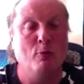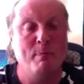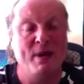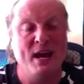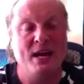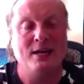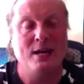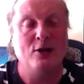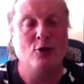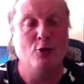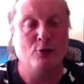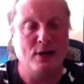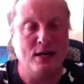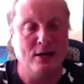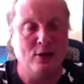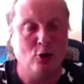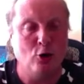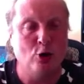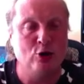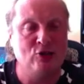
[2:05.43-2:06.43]
making a
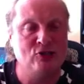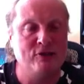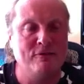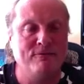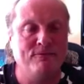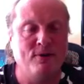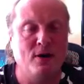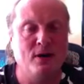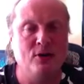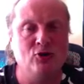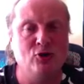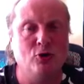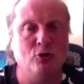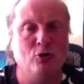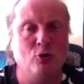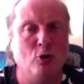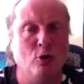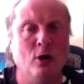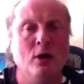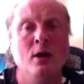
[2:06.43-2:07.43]
recursive function
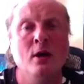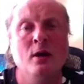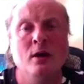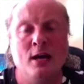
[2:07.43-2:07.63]
call,